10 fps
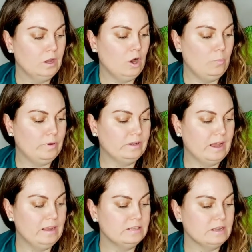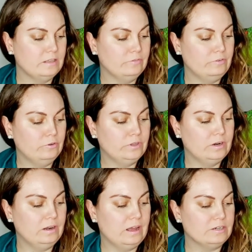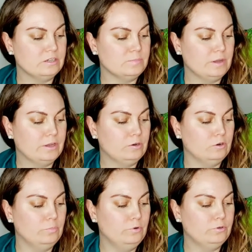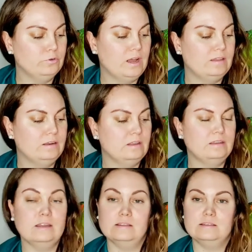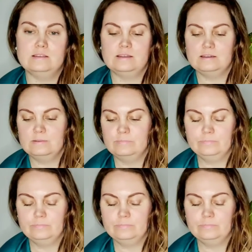Open eyes and fluttery lashes make you look put together in an instant.